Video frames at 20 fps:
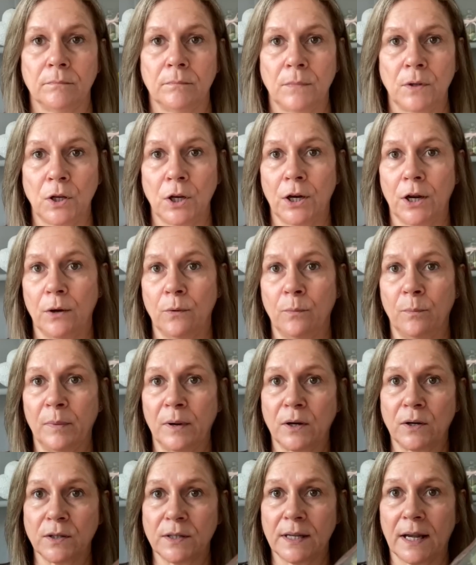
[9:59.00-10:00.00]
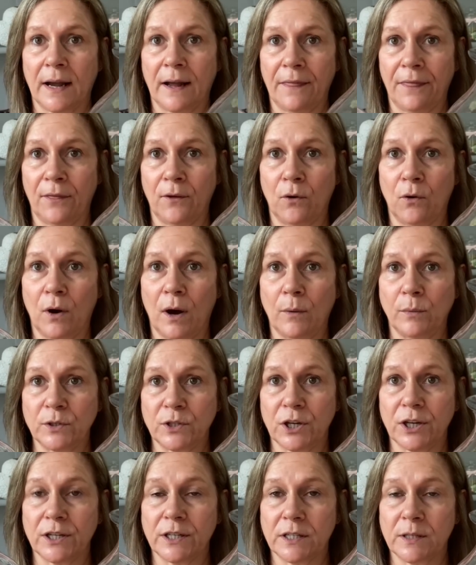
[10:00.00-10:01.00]
you know, because I thought I was
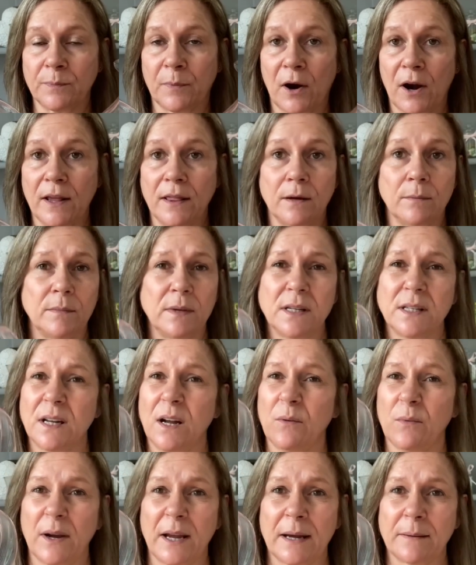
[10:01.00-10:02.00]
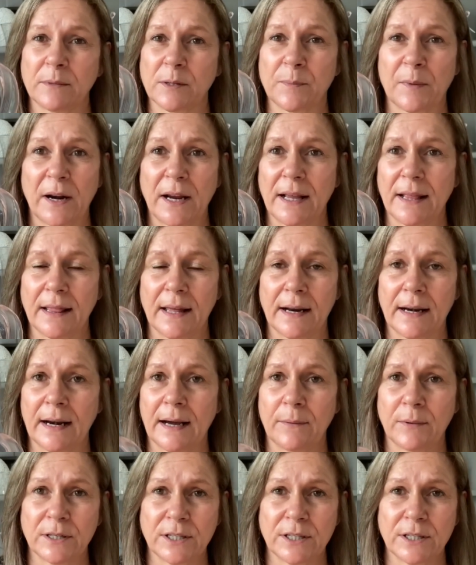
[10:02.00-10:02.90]
going to spray them. There's no way I'm spraying that now, I